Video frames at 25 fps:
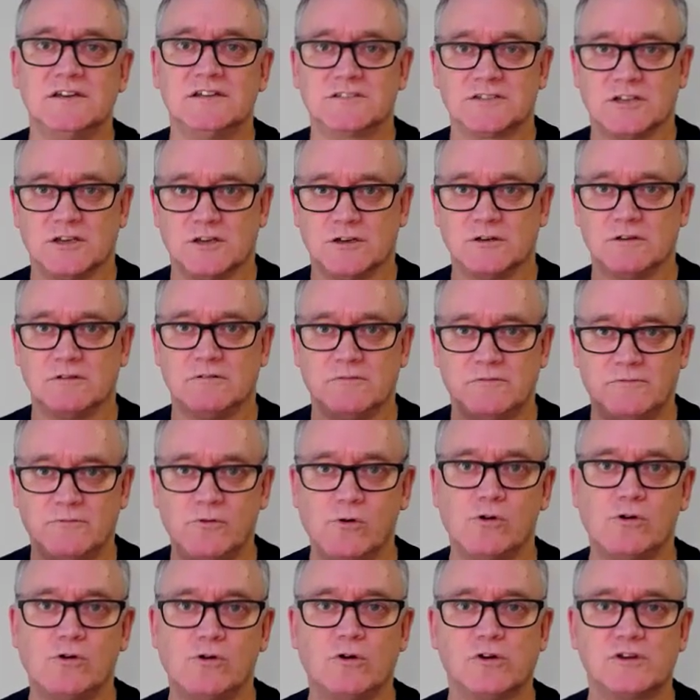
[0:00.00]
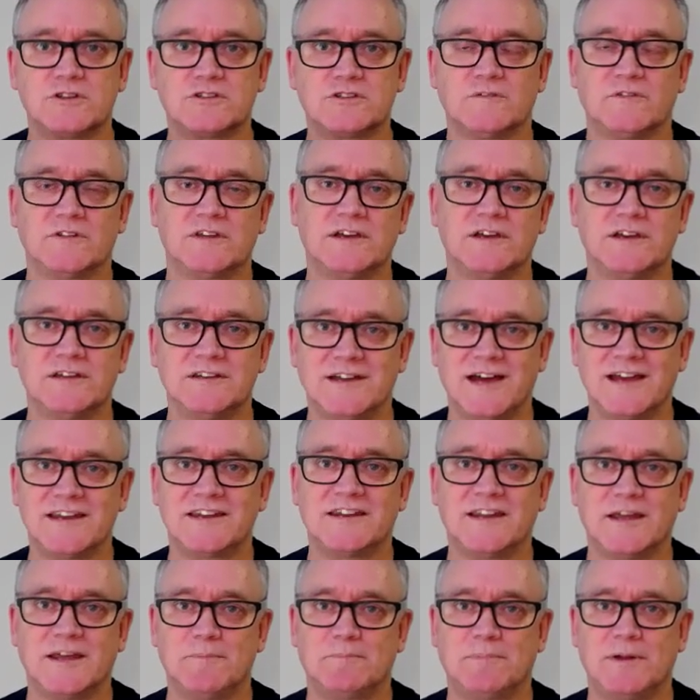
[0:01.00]
So 4 quarters of the year,
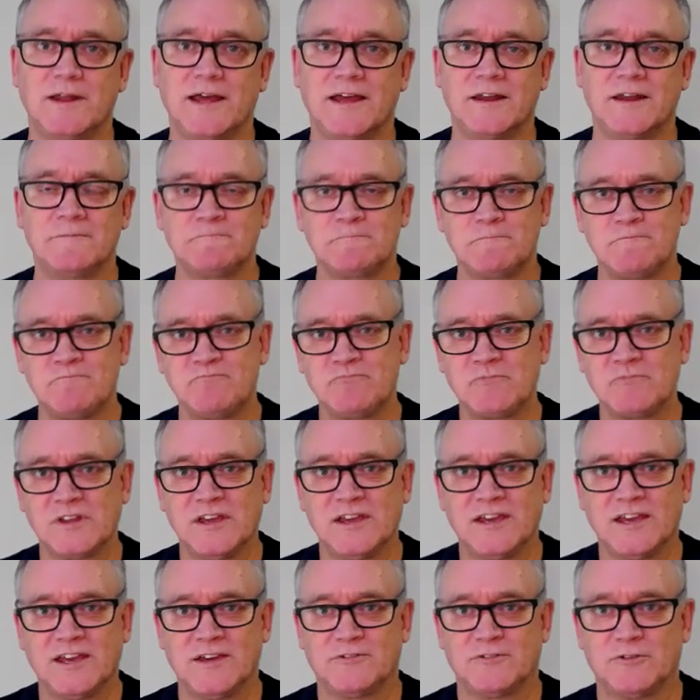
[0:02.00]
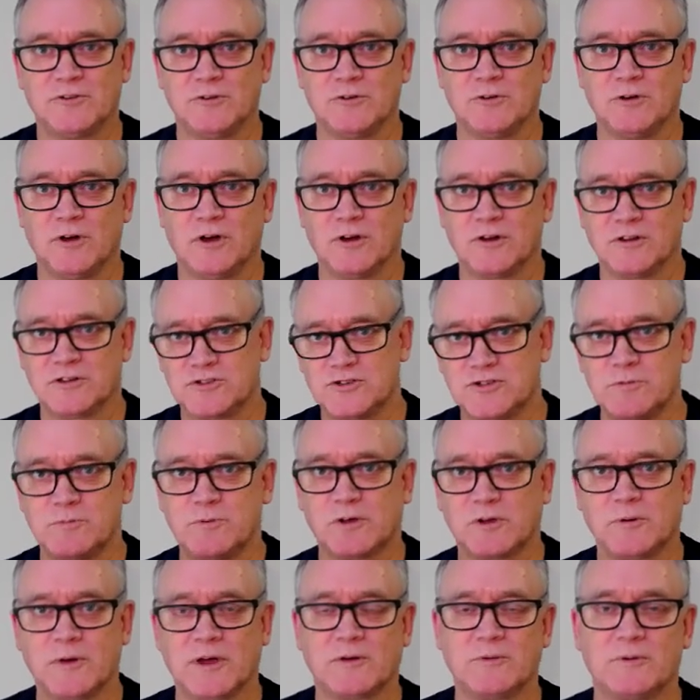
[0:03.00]
90-day plan. If you are
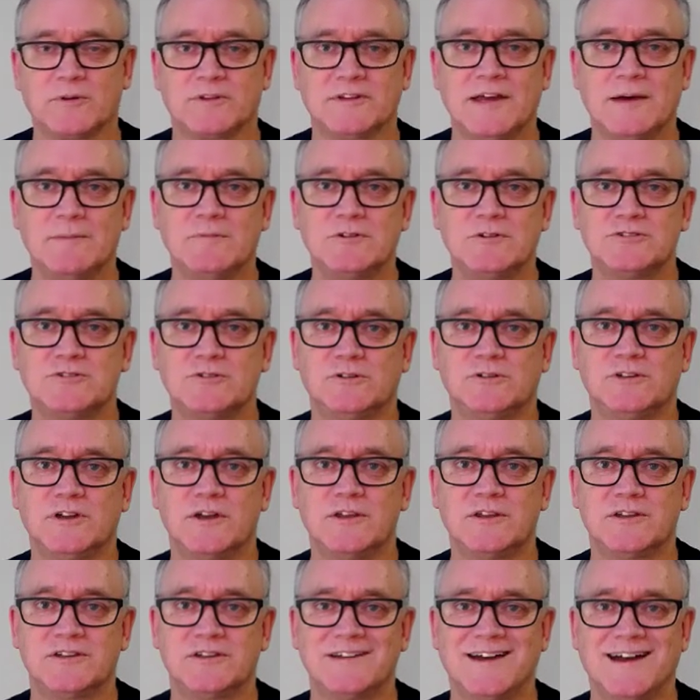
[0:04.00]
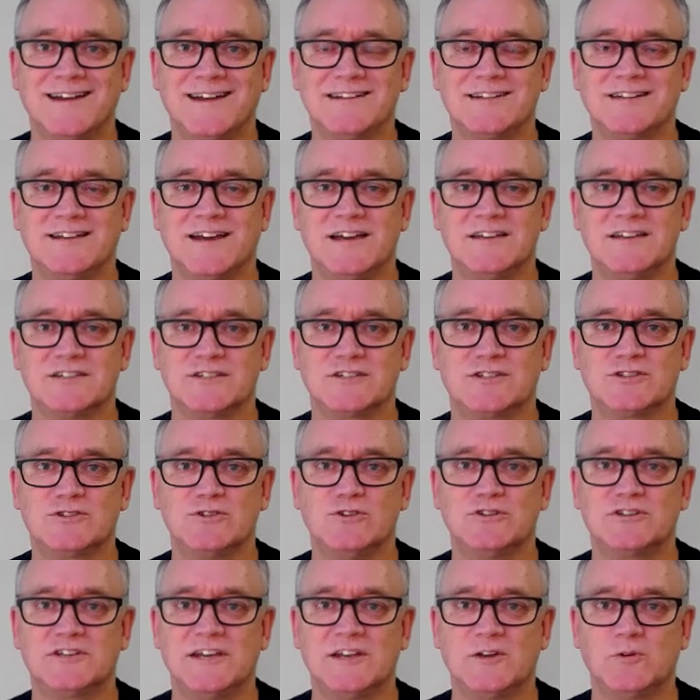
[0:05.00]
super quick with numbers, you'll know that 90 days is
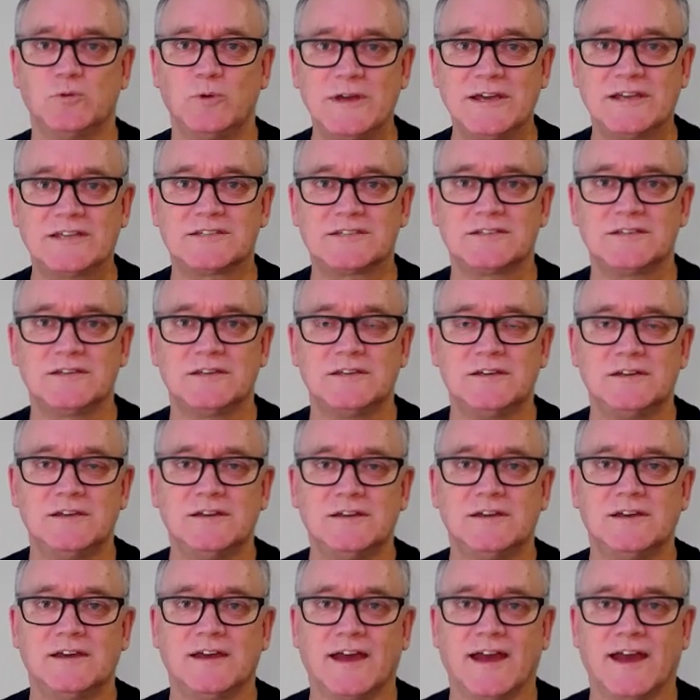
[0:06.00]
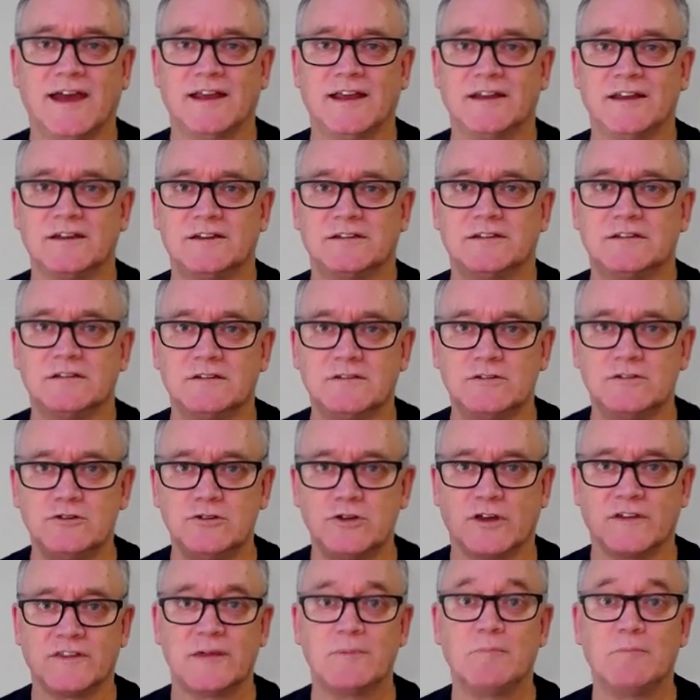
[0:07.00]
13 weeks, and
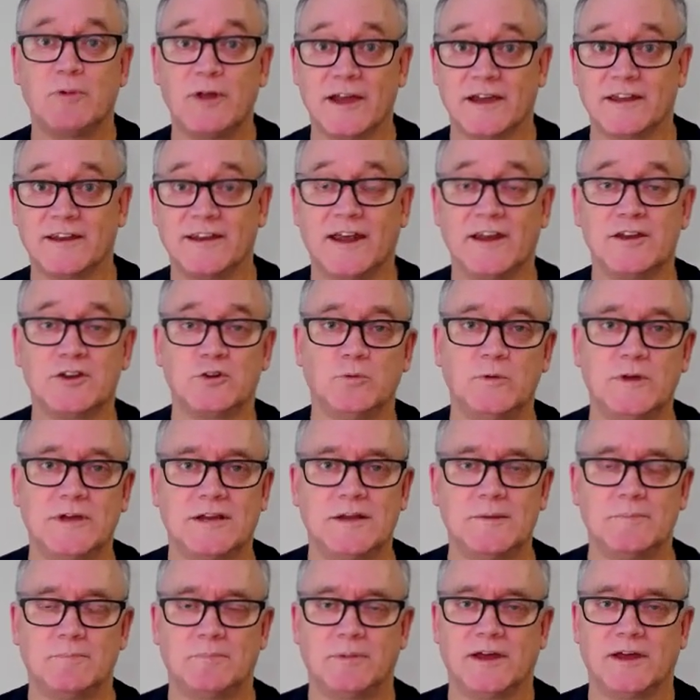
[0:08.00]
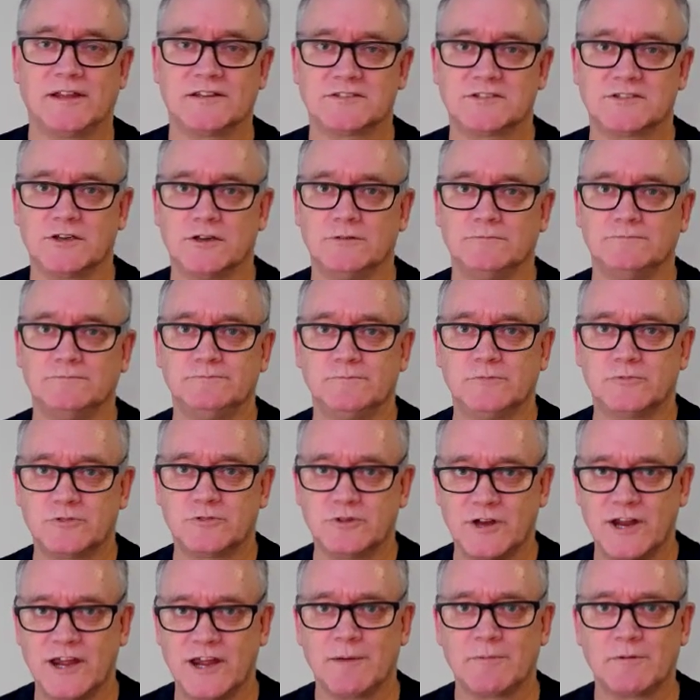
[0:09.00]
you can then break it down to weekly plans. So
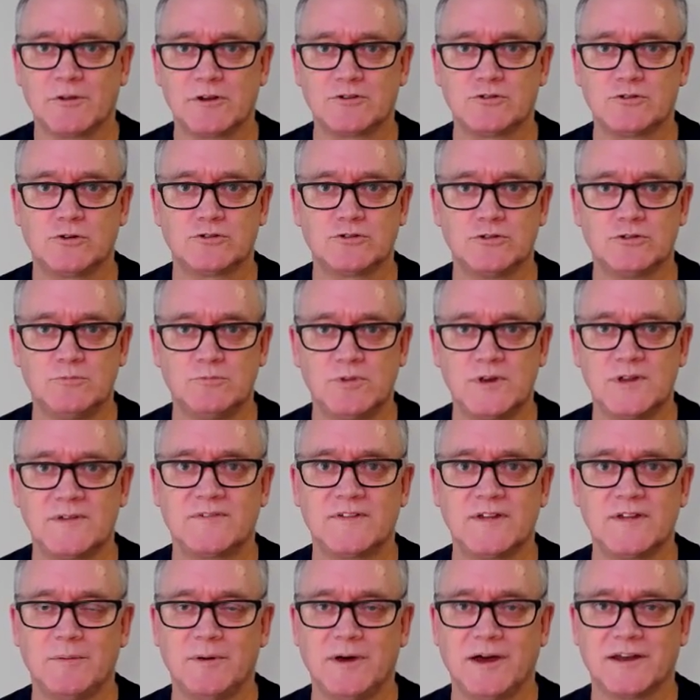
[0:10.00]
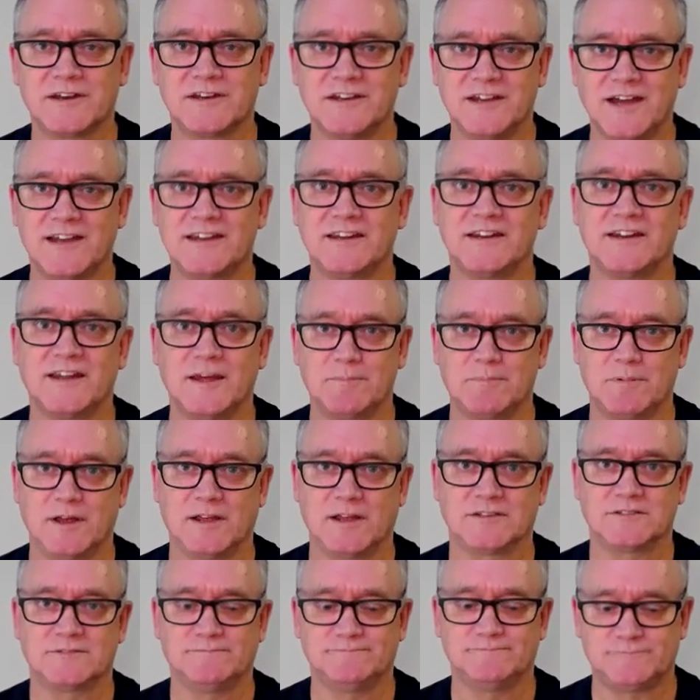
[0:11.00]
today I'm going to talk to you briefly about 90-day
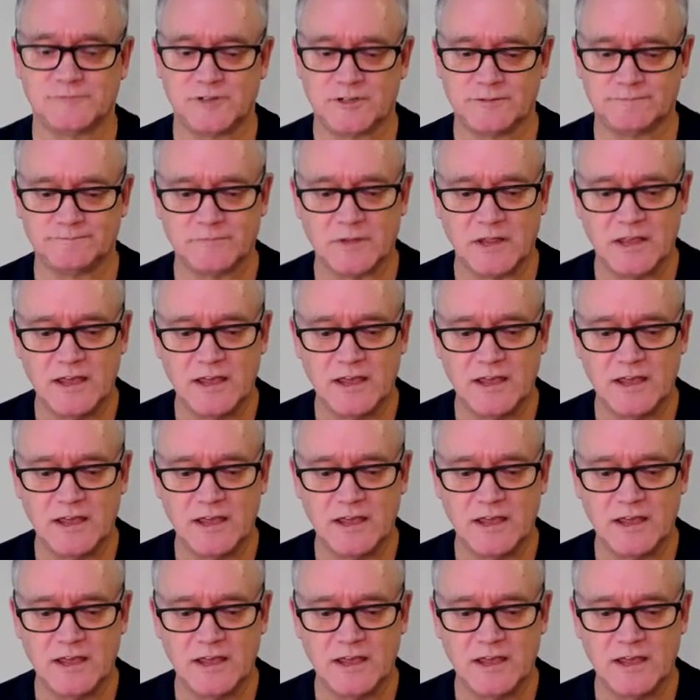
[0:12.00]
plans. Right?